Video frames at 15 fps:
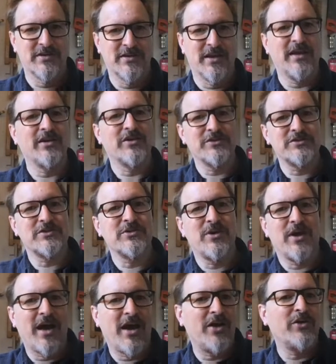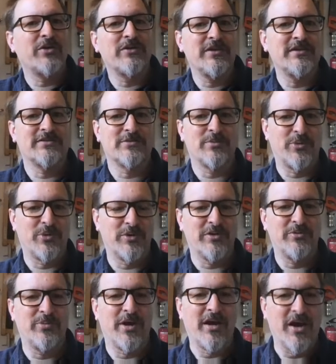and also how are these
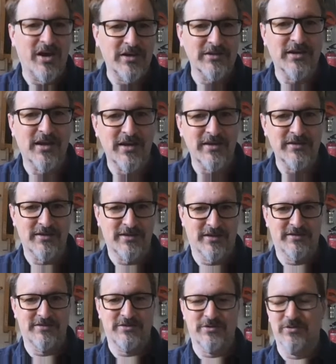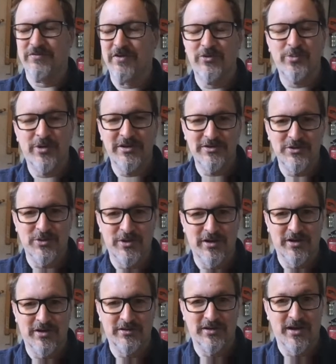supported by online things. So if everybody's going
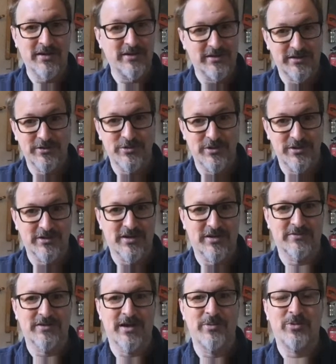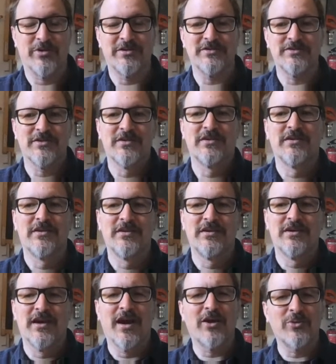online, including a lot of libraries,
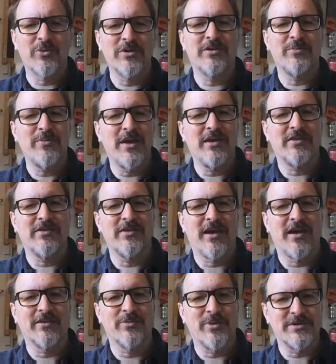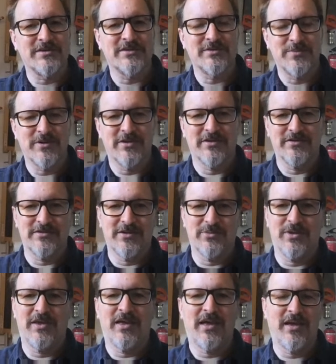how are we going to make that the best experience that
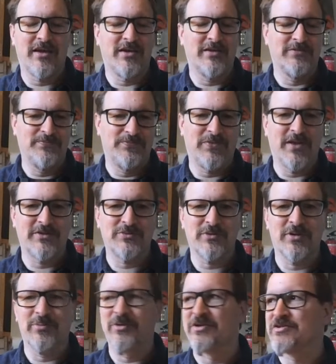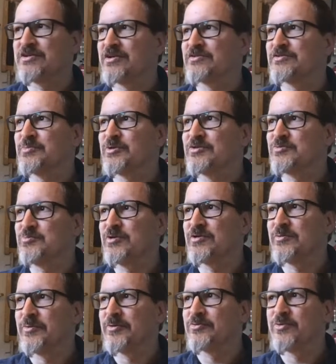we can? That's what I'm going to share some
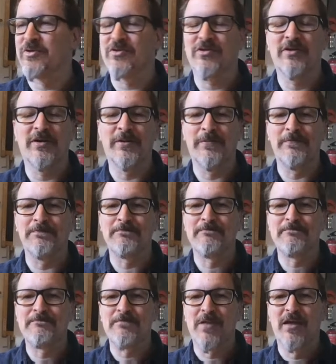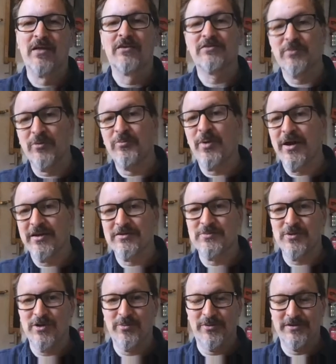experiments with, some of my
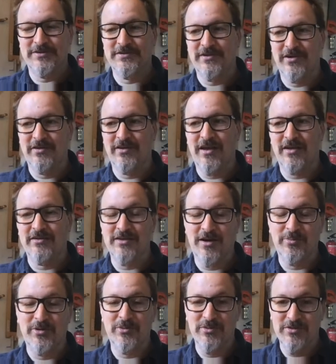experiments on that topic